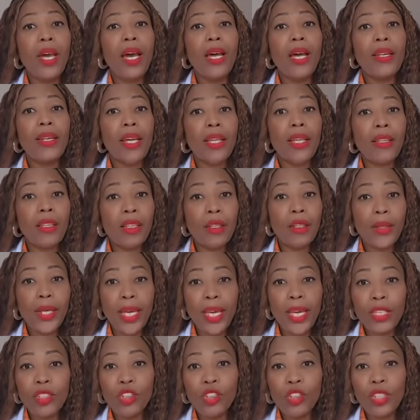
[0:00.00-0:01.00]
Another
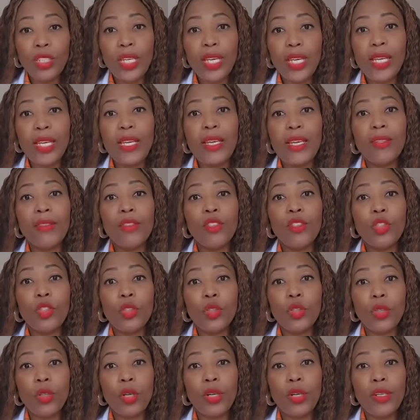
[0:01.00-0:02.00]
location is
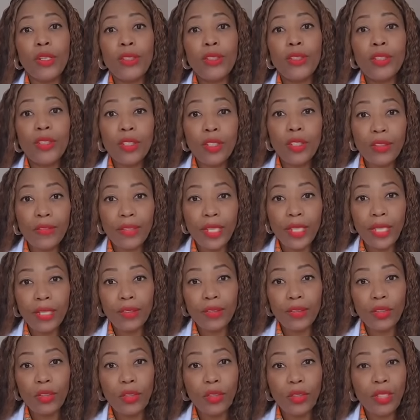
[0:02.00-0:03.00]
your
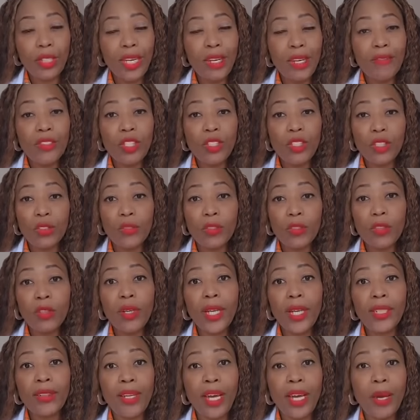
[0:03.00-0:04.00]
cervix. You can have a cervical
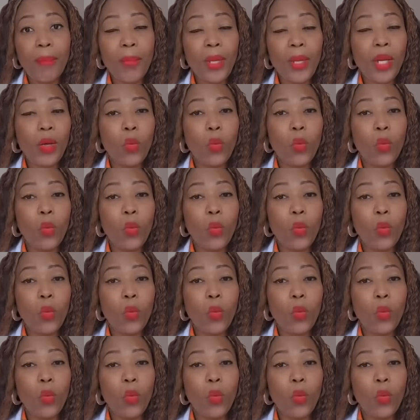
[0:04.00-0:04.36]
ectopic.